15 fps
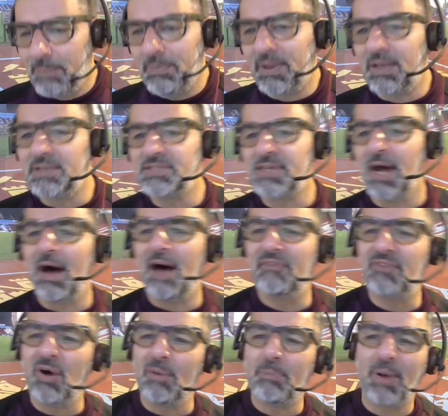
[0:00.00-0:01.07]
Because
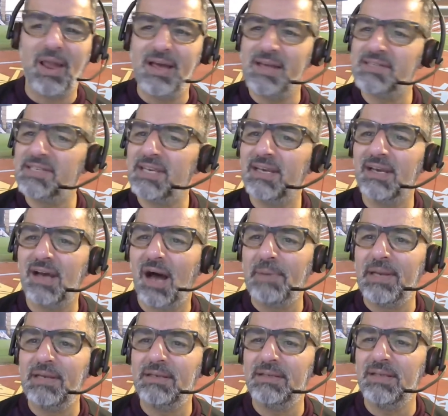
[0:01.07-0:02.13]
I've got players here. I
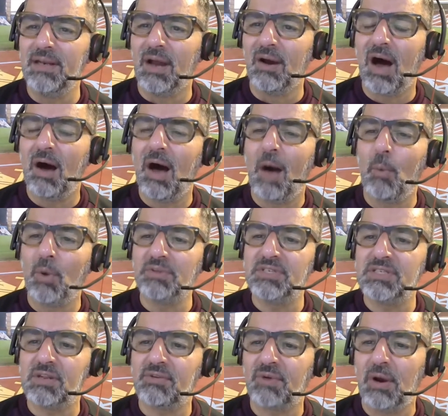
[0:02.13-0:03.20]
mean, I
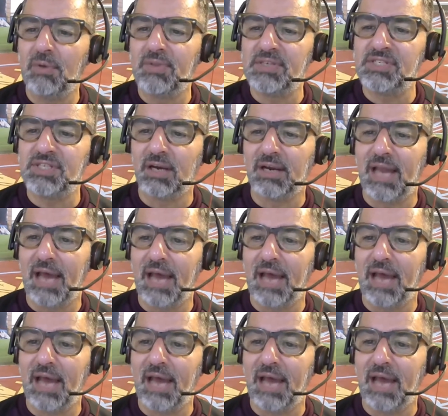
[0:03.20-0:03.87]
wanted to throw this young